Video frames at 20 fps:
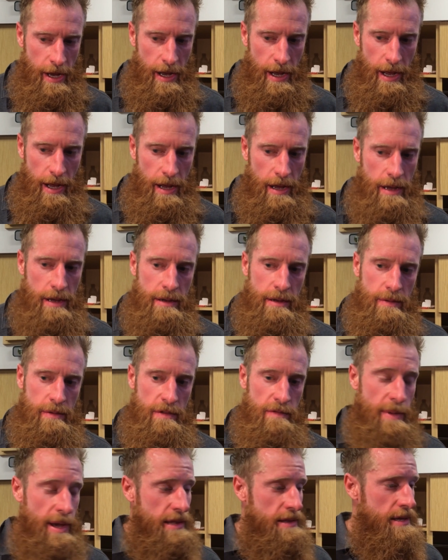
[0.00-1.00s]
Uh,
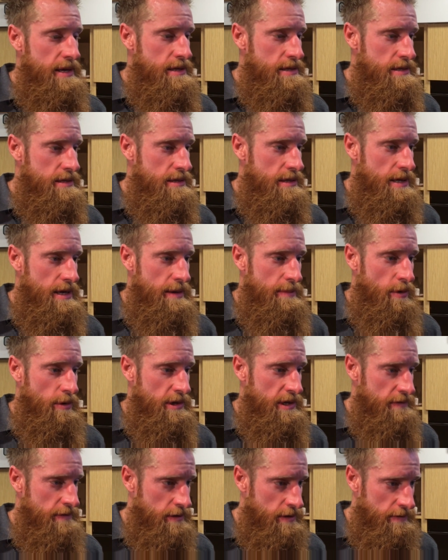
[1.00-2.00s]
we've made things uh, more
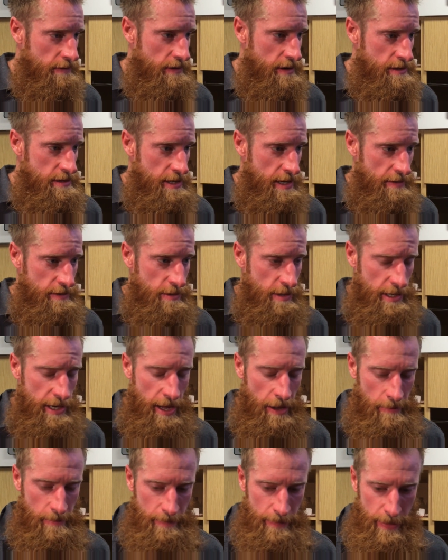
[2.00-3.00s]
difficult for ourselves right
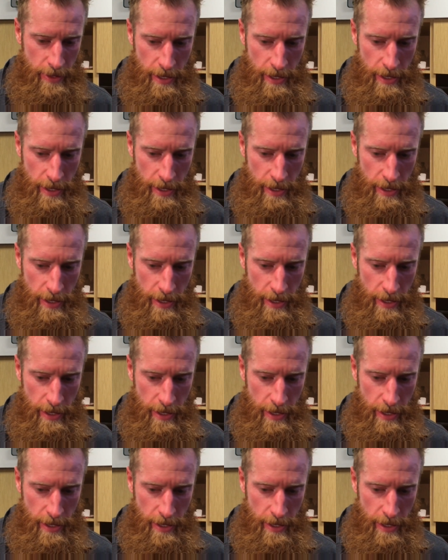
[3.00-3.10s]
now,